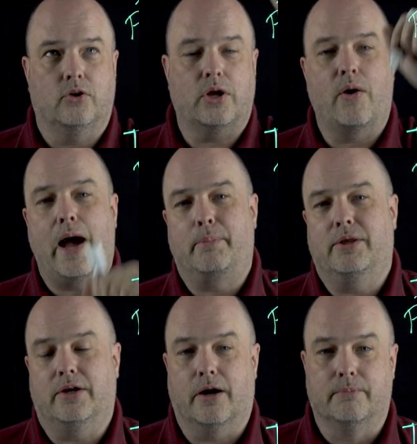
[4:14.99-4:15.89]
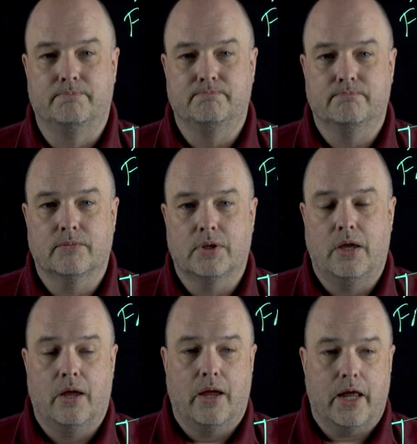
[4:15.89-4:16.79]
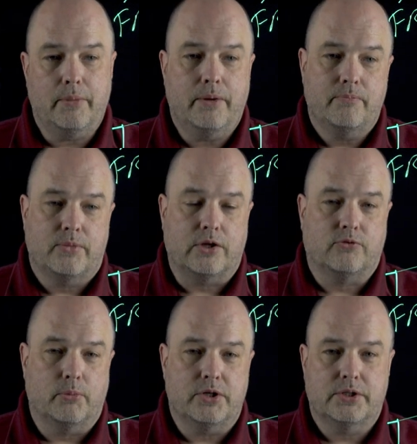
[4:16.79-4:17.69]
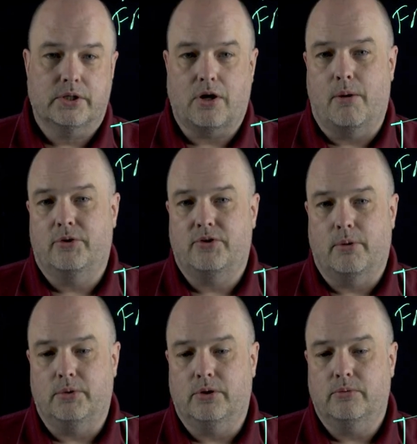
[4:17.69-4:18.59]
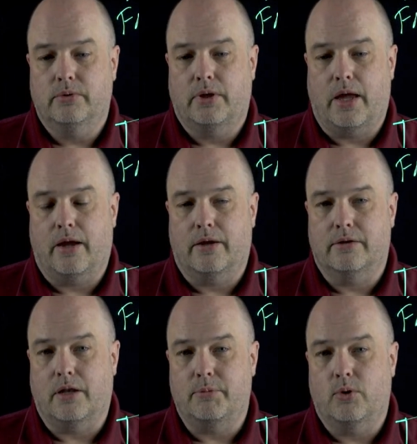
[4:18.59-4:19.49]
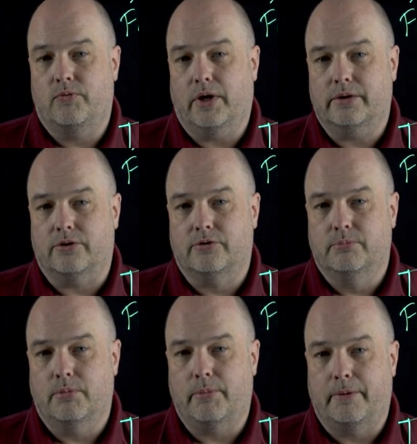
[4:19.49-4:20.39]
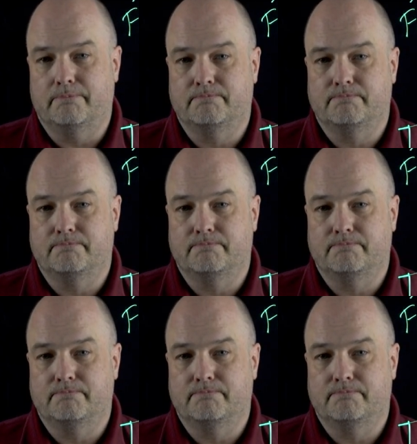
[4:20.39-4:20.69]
Look how happy they are. Anyway, thanks very much. Comments down below, and let me know if you like this. Bye-bye.